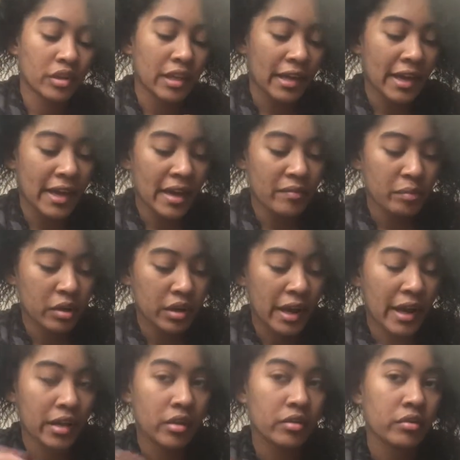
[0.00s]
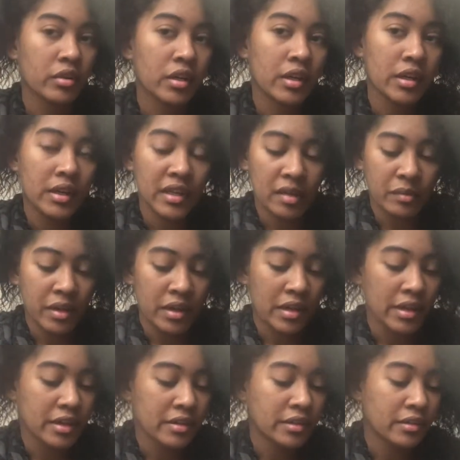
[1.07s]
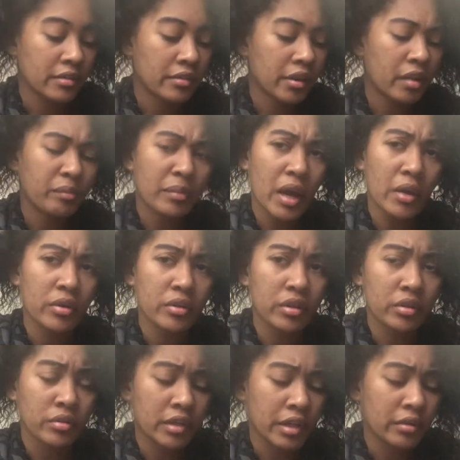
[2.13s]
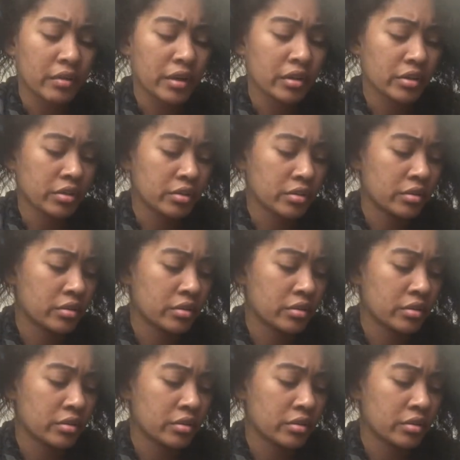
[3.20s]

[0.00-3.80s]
Like I have put aloe in my hair, not powder though, like regular,